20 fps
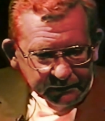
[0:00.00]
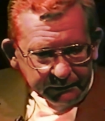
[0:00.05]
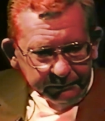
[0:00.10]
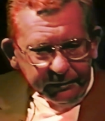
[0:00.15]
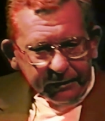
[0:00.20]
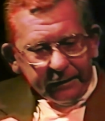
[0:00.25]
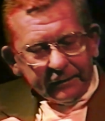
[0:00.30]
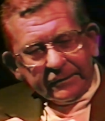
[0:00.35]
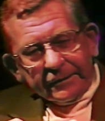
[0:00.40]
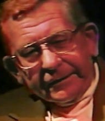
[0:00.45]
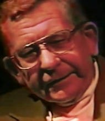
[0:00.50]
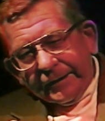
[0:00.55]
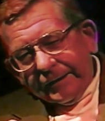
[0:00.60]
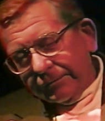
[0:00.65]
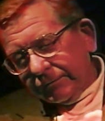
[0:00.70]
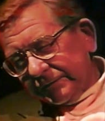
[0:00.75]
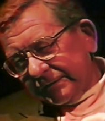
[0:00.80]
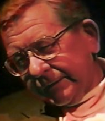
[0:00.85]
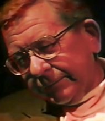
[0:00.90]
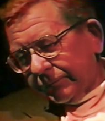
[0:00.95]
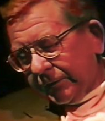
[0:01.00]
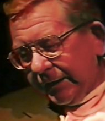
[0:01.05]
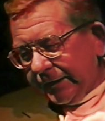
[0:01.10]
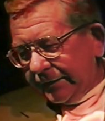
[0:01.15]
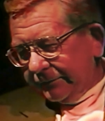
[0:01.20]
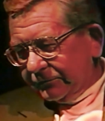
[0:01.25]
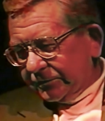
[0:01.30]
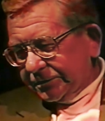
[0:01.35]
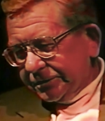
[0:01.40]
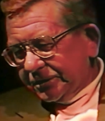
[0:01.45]
apparently there was some kind of
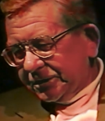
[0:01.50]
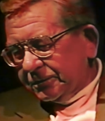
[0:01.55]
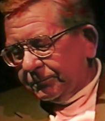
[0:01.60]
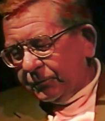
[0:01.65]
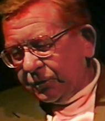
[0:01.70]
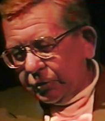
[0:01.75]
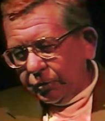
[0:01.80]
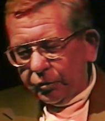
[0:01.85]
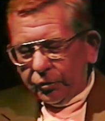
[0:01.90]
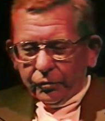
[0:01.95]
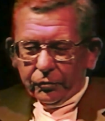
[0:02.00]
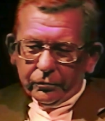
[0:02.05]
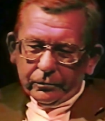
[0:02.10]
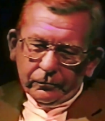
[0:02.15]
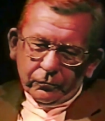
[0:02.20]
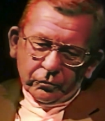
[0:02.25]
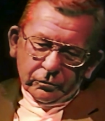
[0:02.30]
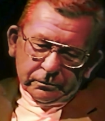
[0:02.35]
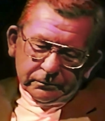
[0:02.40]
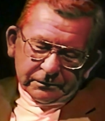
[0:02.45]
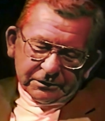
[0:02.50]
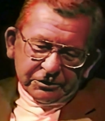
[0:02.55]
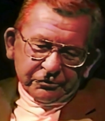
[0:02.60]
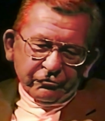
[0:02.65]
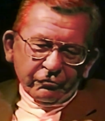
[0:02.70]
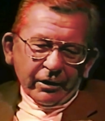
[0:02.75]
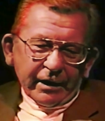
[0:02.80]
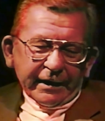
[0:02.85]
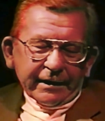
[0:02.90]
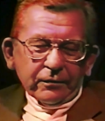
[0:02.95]
a dispute or
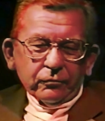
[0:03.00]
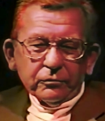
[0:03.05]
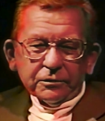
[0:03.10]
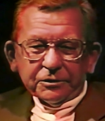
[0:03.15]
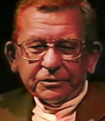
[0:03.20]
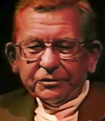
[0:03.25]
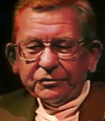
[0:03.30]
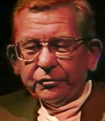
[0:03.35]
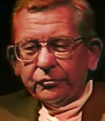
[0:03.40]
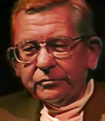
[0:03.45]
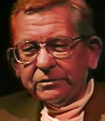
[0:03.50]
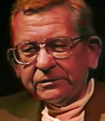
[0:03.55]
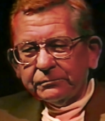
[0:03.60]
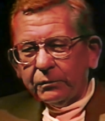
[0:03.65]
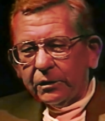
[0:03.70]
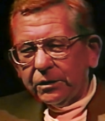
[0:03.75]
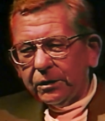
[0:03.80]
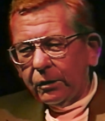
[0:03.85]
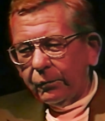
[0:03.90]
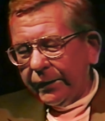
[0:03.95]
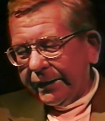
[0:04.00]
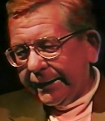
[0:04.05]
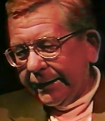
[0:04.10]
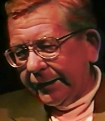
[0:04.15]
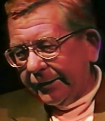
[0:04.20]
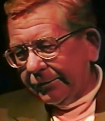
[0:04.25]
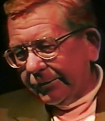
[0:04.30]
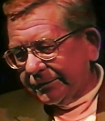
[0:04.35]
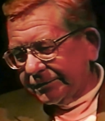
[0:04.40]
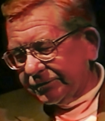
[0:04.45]
strike, or the students were going out
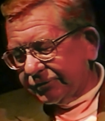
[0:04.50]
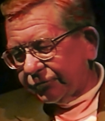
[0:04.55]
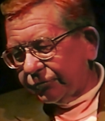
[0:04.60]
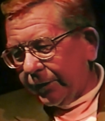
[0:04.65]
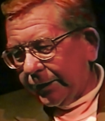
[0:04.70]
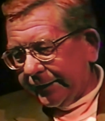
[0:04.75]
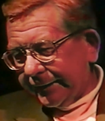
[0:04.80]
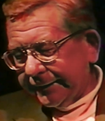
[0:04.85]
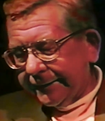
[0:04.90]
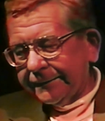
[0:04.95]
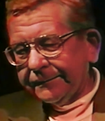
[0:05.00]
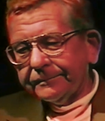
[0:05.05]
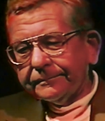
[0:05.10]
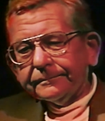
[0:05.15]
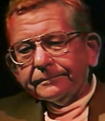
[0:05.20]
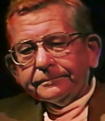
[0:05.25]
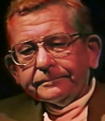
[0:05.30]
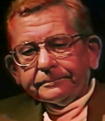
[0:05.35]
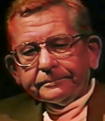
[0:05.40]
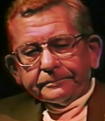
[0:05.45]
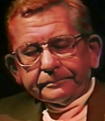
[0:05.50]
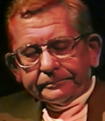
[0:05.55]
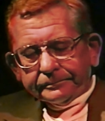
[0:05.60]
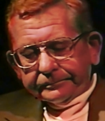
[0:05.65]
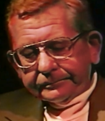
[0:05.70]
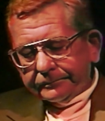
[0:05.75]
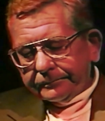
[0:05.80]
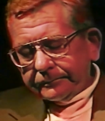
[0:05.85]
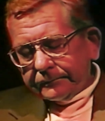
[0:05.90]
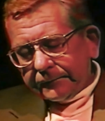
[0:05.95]
on strike.
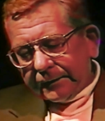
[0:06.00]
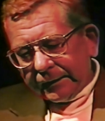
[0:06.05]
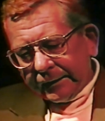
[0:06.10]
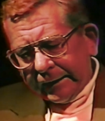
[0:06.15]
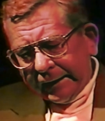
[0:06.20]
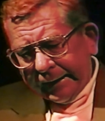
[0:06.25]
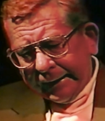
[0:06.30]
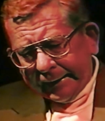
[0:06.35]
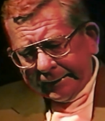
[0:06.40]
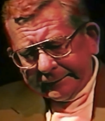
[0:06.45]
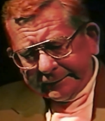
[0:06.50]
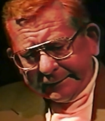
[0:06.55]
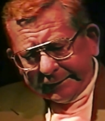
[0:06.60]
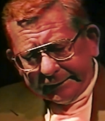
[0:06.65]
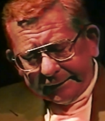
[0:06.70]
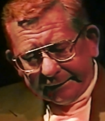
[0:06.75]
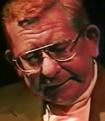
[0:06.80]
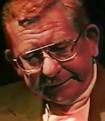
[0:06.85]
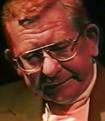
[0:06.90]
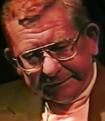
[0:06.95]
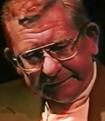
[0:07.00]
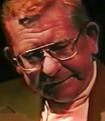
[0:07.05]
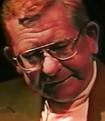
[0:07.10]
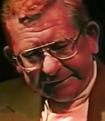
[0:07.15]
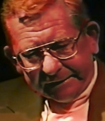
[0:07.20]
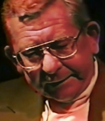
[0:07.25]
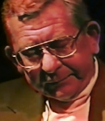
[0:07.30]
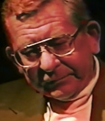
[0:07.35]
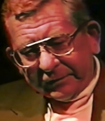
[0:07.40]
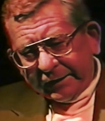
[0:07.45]
And they did the
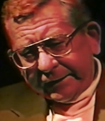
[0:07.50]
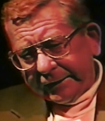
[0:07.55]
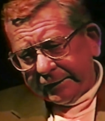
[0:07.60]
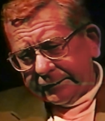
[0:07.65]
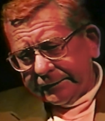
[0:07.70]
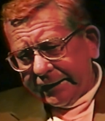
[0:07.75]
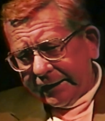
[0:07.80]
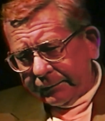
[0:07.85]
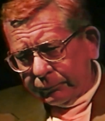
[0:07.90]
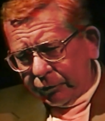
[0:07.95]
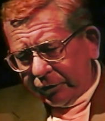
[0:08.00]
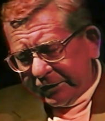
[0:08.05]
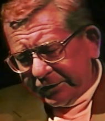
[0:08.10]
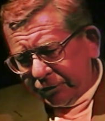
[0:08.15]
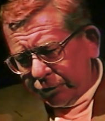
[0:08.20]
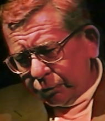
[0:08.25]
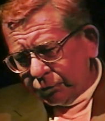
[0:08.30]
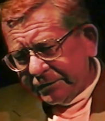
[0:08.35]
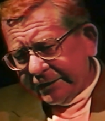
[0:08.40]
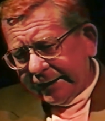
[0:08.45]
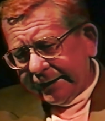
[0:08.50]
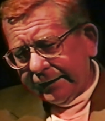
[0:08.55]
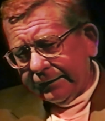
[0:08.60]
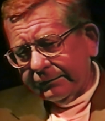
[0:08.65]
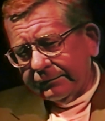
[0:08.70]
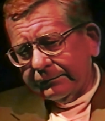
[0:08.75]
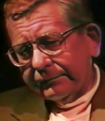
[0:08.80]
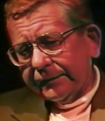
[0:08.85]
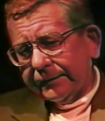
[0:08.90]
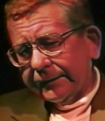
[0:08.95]
same thing at neighboring Newtown
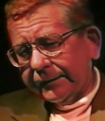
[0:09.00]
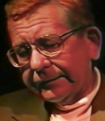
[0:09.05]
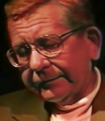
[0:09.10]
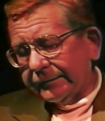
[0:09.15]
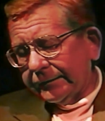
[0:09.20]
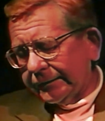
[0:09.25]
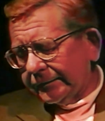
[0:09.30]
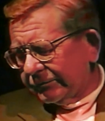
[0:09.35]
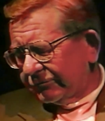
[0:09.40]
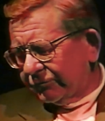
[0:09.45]
and I think at